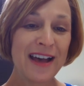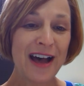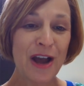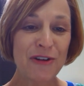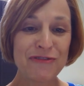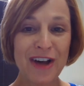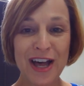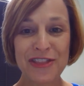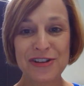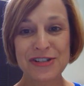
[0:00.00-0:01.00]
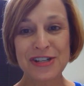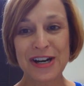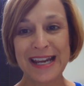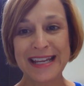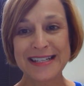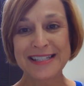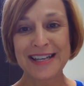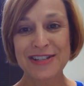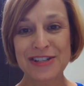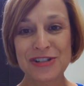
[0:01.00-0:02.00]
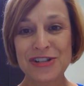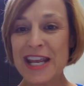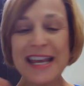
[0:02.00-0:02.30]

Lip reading: our fathers, our ancestors.